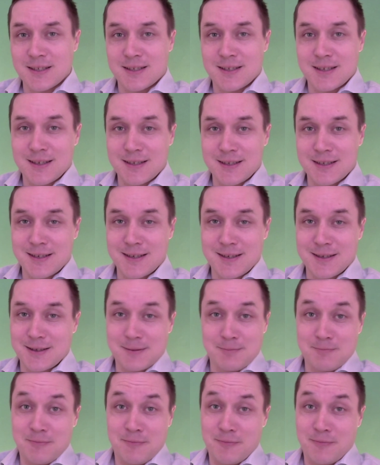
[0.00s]
is,
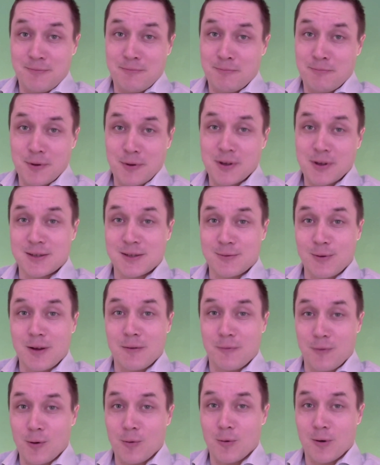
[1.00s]
is pretty
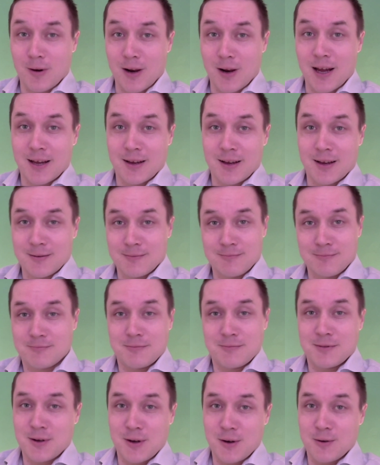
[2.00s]
straightforward. Like
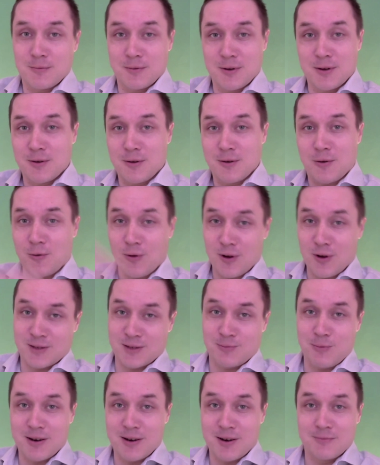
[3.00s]
you know yeah. you cross
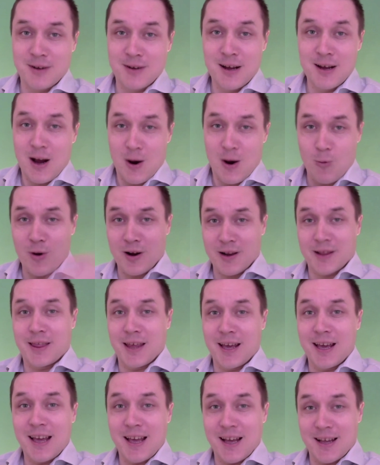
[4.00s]
one one
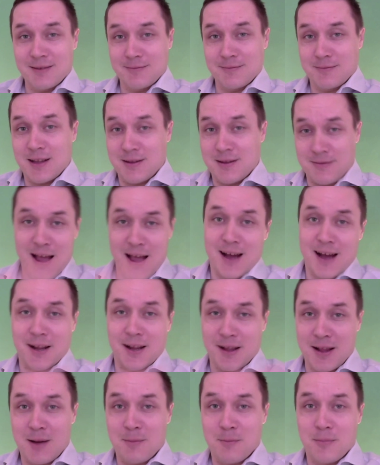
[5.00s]
thing and and add a
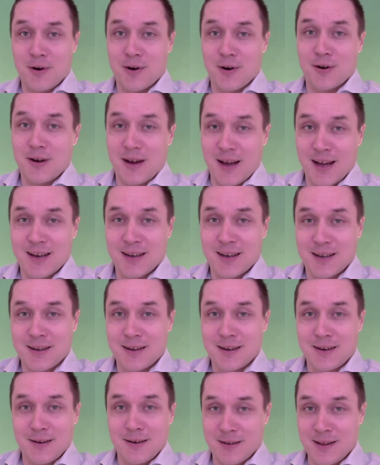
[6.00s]
number and
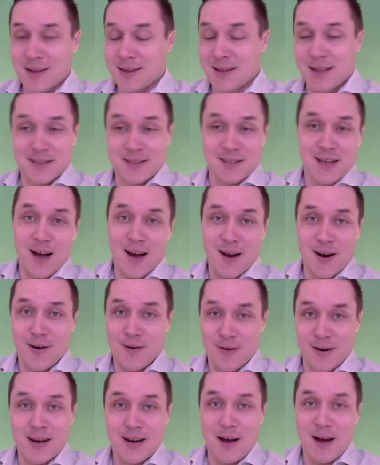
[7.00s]
uh, that, that's higher
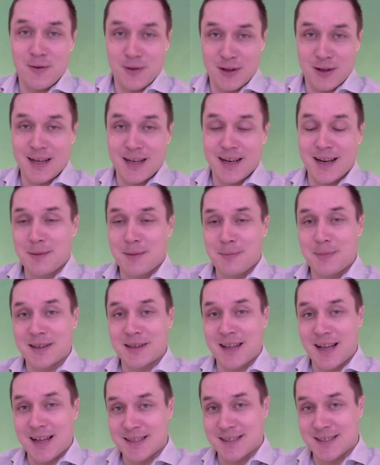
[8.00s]
and now you did it but
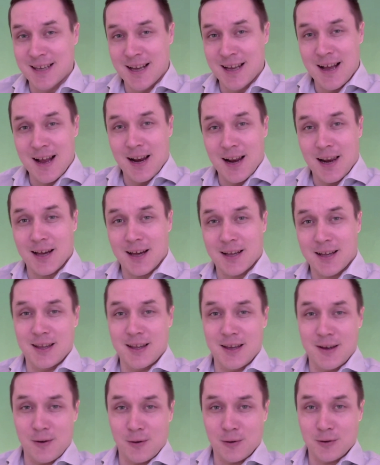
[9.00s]
that's like
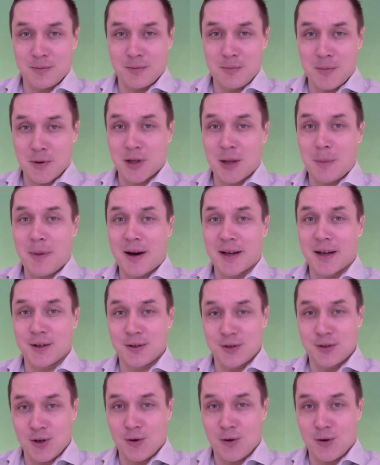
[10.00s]
the old monty
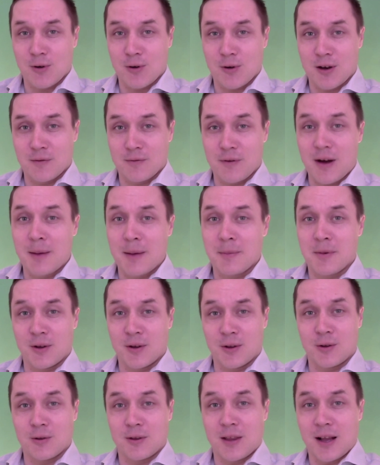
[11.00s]
python joke of i'm going
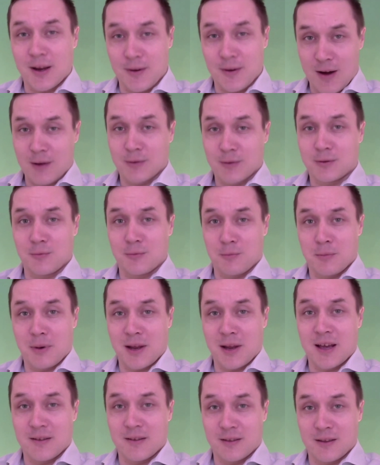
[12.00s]
to tell you how to
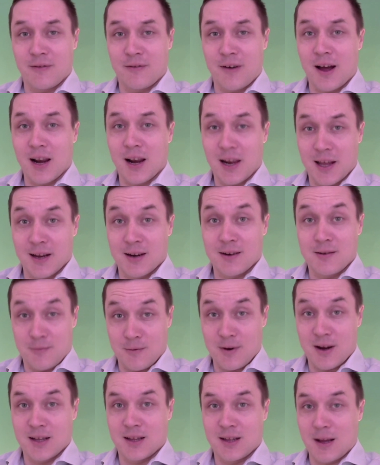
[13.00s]
play the violin
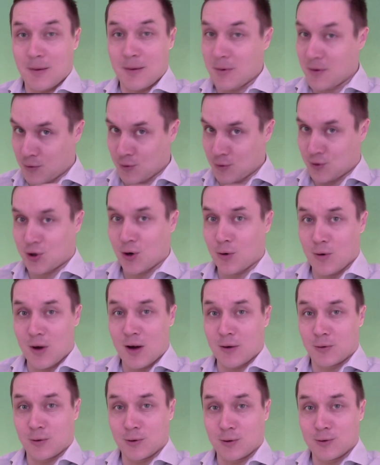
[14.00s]
right i'm going to show you
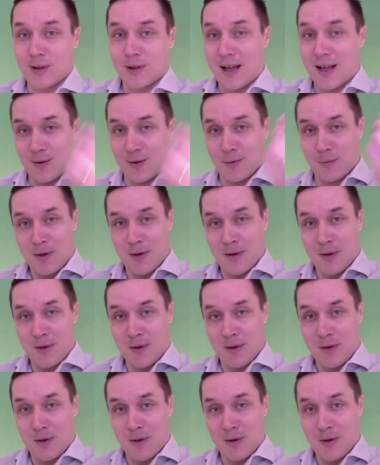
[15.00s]
how to do that you